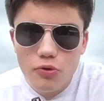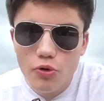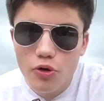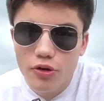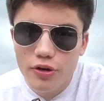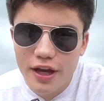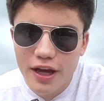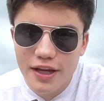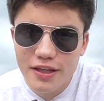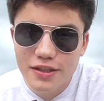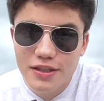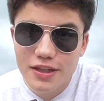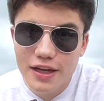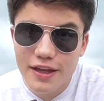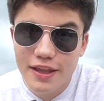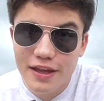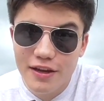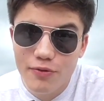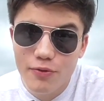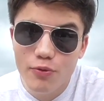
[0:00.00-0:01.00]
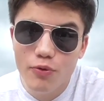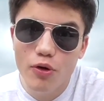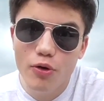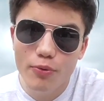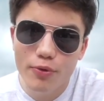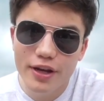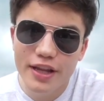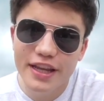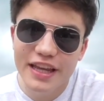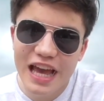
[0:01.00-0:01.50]
Well guys, I think we've
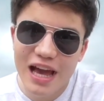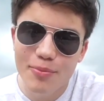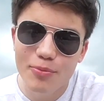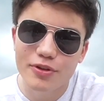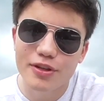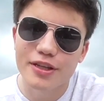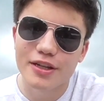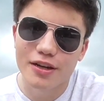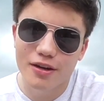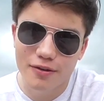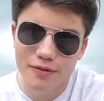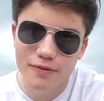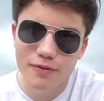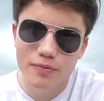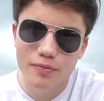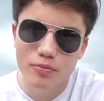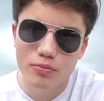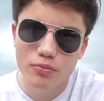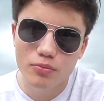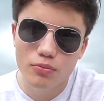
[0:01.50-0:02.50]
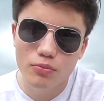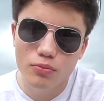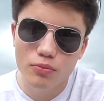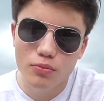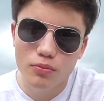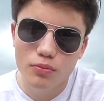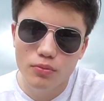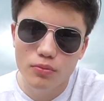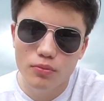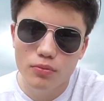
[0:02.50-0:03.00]
already gambled enough.
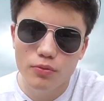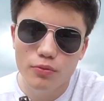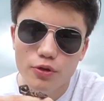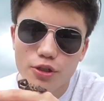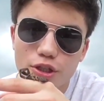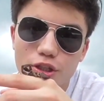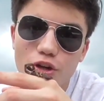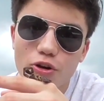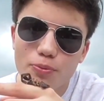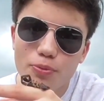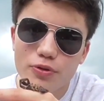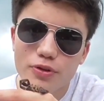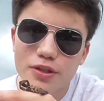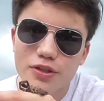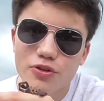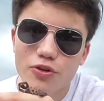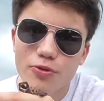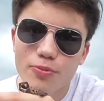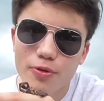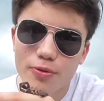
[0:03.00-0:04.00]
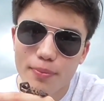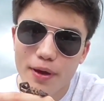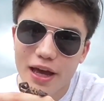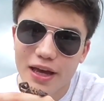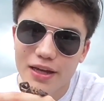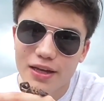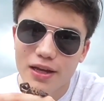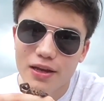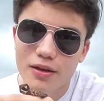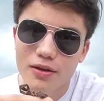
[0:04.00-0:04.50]
We should go put the scorpion
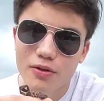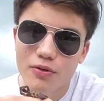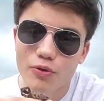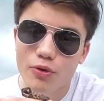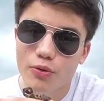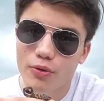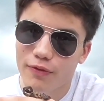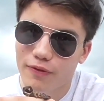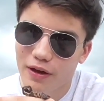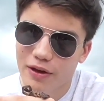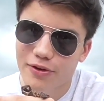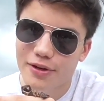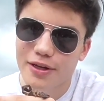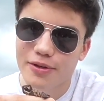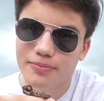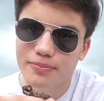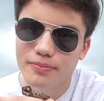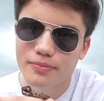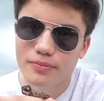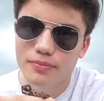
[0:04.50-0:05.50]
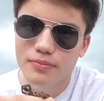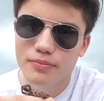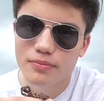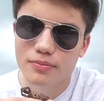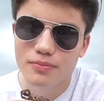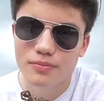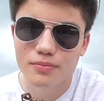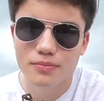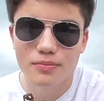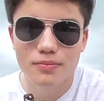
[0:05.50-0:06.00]
back where we found it.
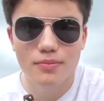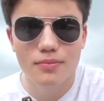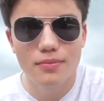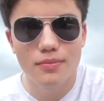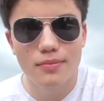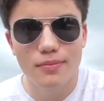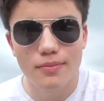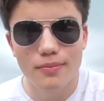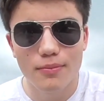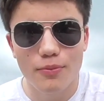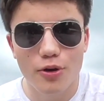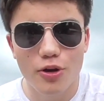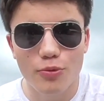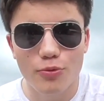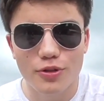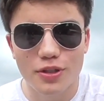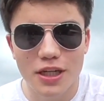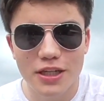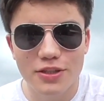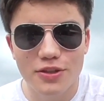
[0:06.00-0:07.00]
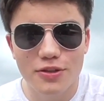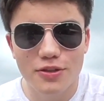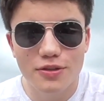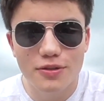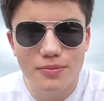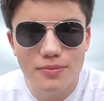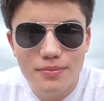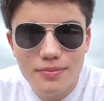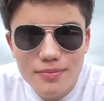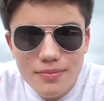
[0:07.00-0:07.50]
Bueno
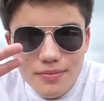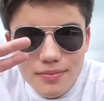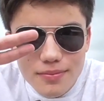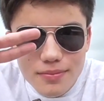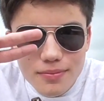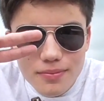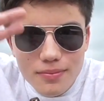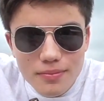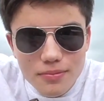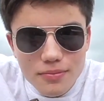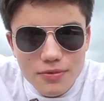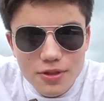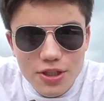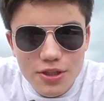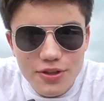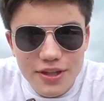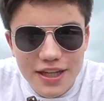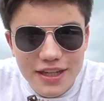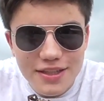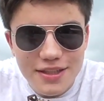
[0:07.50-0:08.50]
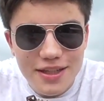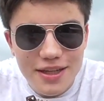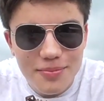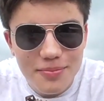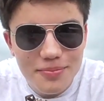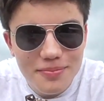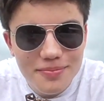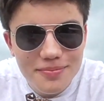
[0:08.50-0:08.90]
muchachos, till next time.